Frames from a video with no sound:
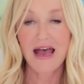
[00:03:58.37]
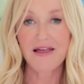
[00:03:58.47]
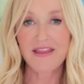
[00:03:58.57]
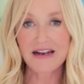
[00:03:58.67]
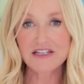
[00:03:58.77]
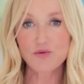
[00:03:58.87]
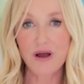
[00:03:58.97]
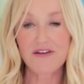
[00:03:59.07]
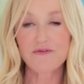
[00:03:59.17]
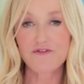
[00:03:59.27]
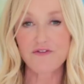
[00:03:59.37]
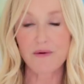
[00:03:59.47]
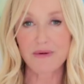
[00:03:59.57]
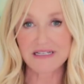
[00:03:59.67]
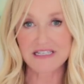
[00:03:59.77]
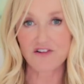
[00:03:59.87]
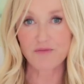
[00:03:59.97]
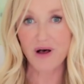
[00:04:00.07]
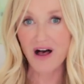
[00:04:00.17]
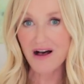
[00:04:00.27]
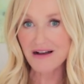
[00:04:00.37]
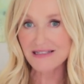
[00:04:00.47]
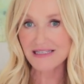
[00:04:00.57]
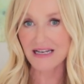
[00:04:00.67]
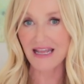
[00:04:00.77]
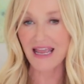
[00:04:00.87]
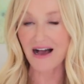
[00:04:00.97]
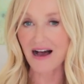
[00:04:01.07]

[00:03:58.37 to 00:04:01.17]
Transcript: And that is why, for myself personally,